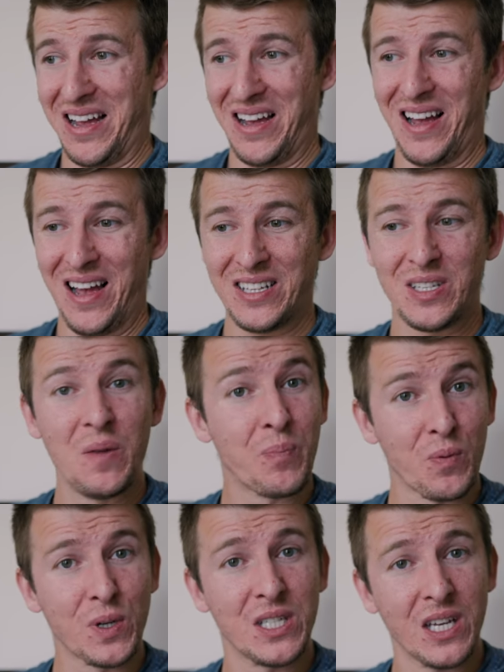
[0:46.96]
a
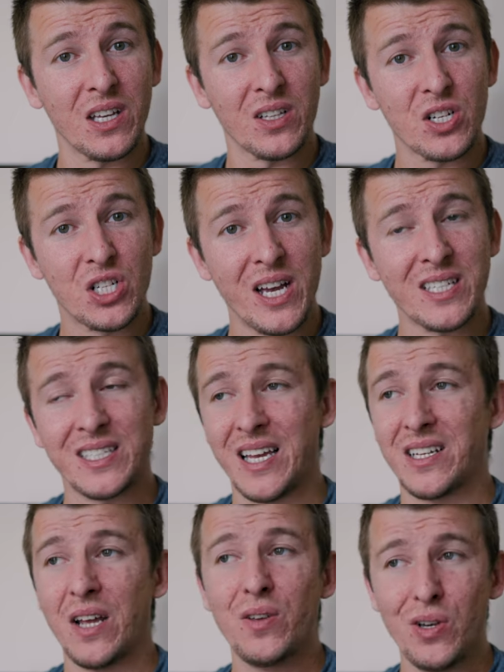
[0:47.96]
particular chess
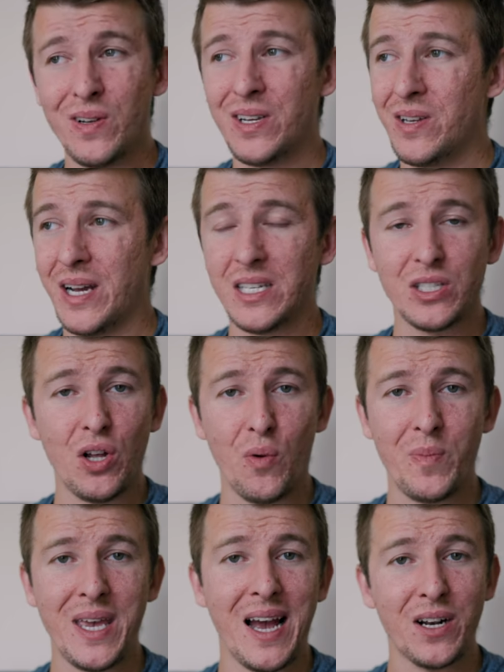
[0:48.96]
set now you you guys know
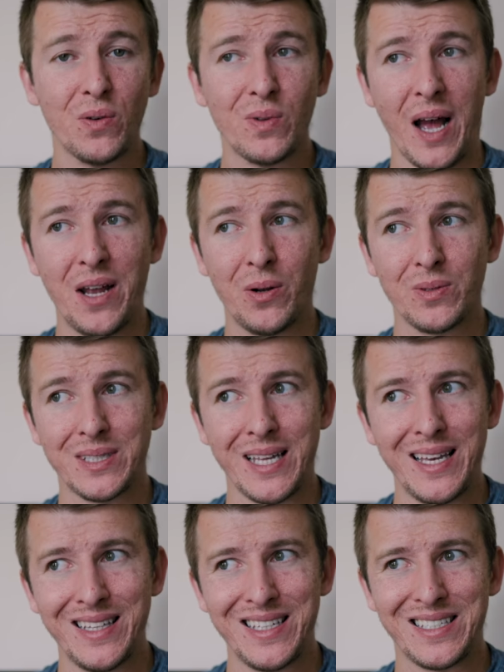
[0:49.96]
me I don't I don't
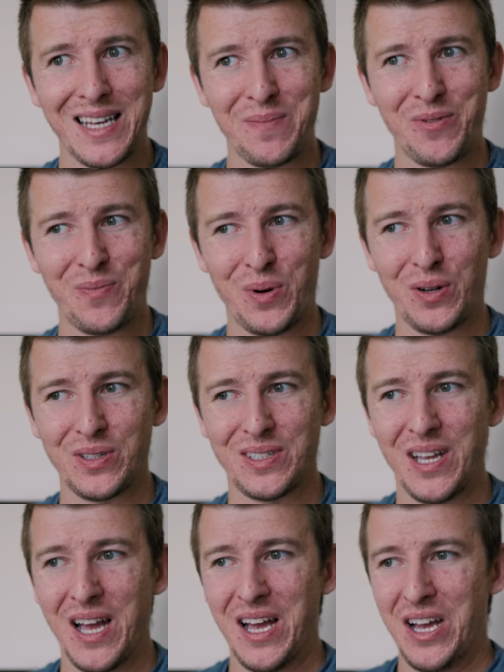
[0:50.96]
say these type of bold